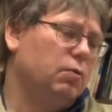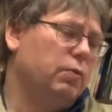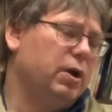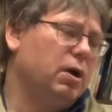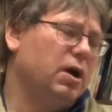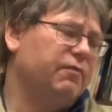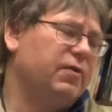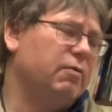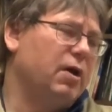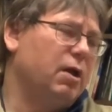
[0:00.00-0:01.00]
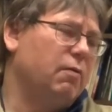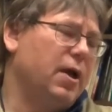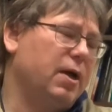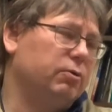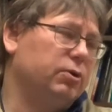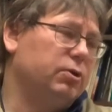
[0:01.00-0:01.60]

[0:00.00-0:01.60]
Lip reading: hovering right around